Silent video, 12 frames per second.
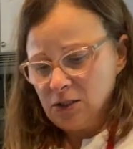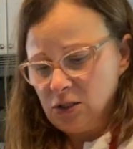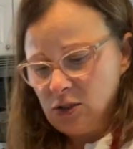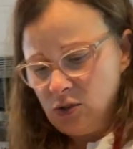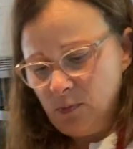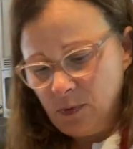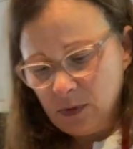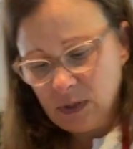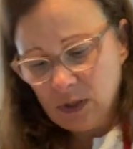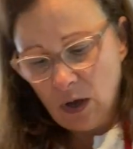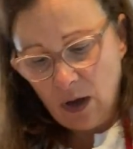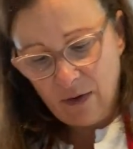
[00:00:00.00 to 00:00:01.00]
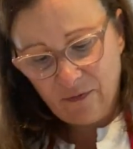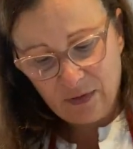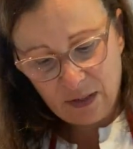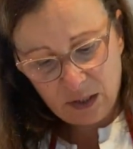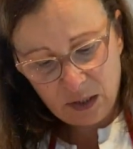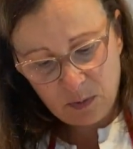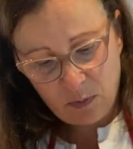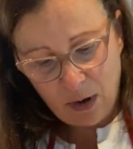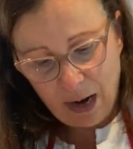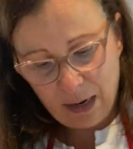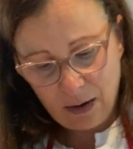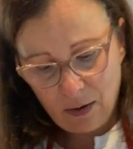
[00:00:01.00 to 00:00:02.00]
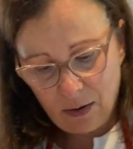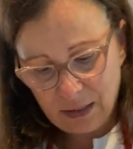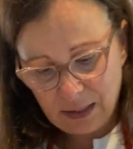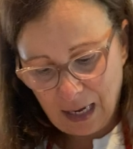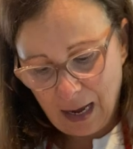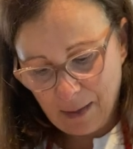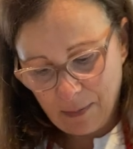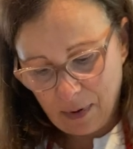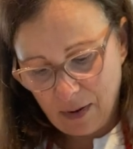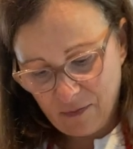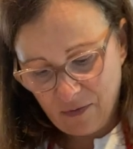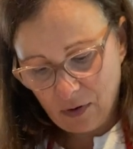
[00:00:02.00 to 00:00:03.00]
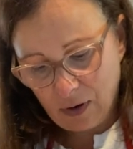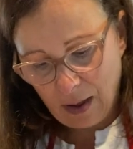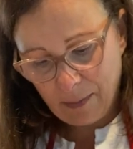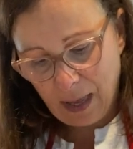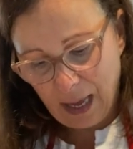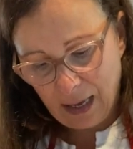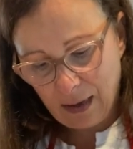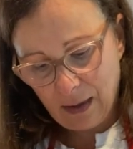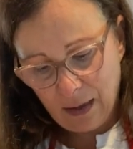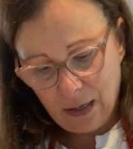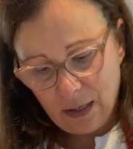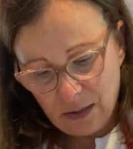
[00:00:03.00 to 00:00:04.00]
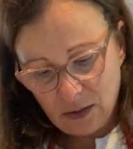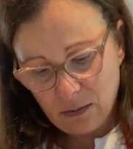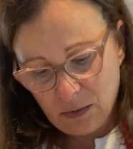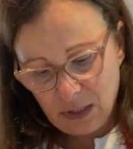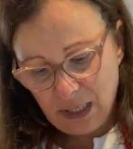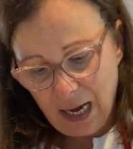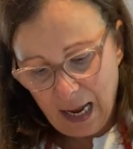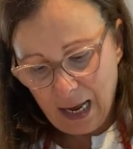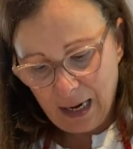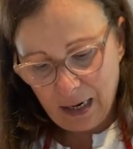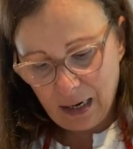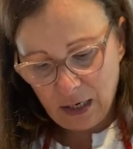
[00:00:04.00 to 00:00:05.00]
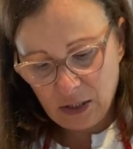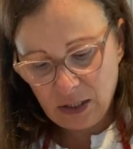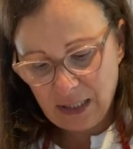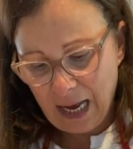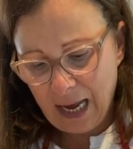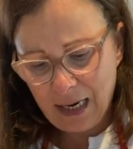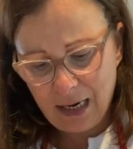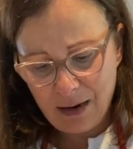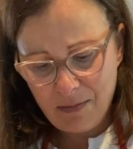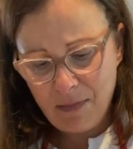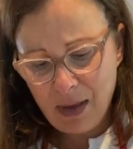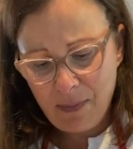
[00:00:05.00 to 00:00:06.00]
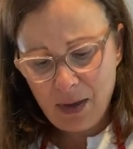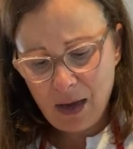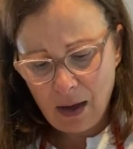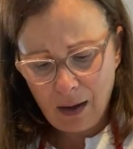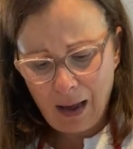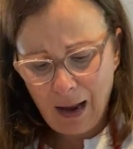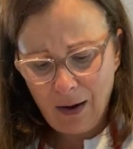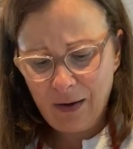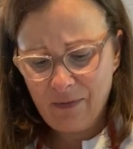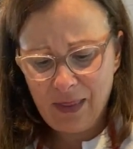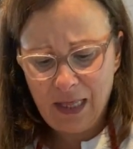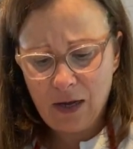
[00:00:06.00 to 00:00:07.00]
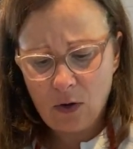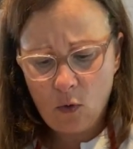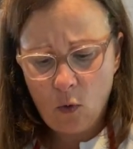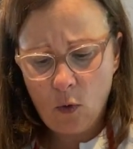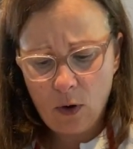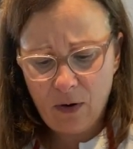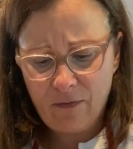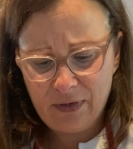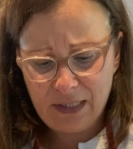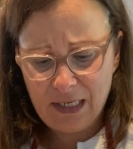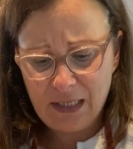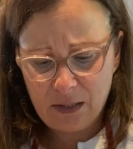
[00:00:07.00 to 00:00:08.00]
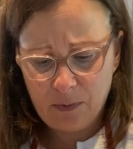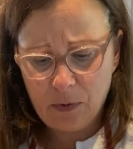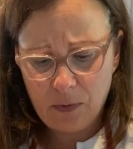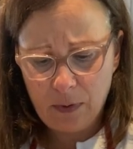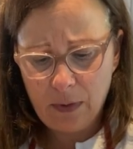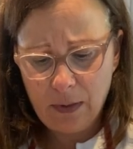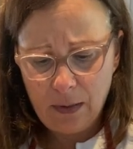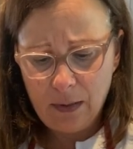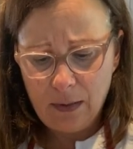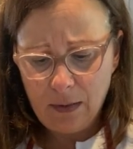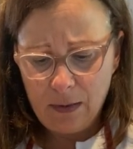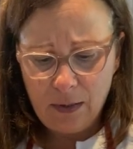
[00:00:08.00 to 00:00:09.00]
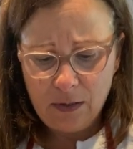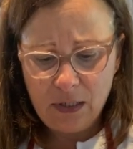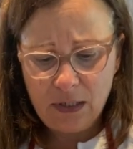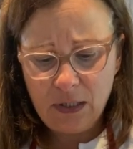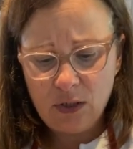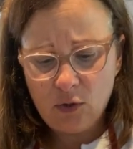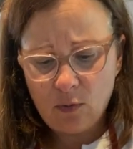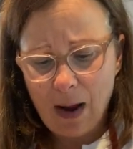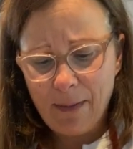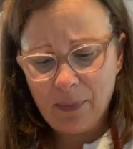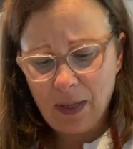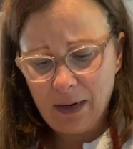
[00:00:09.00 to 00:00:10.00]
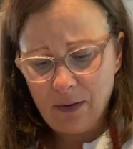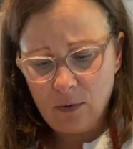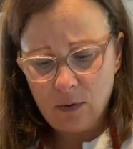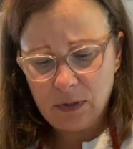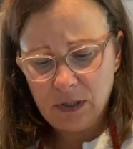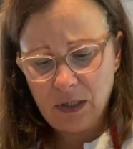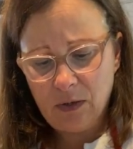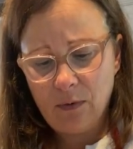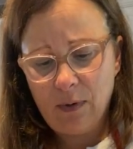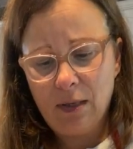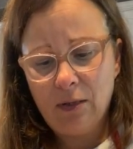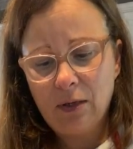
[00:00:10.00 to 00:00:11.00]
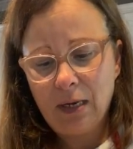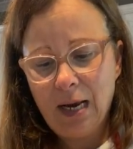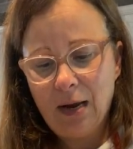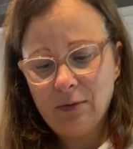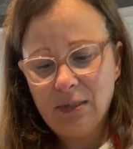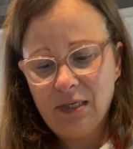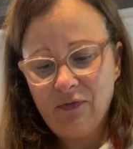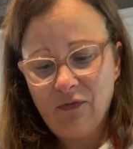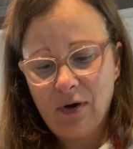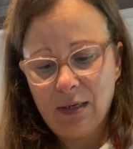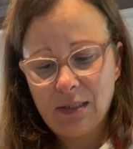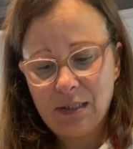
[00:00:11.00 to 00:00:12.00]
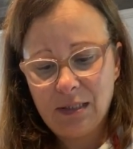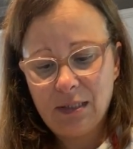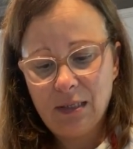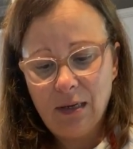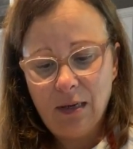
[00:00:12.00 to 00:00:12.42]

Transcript: super soft to spread on top of your cupcake. So I'm just going to add in, I just added in maybe, I don't even think, 1/4 of a teaspoon. Just a droplet or 2. And look at how different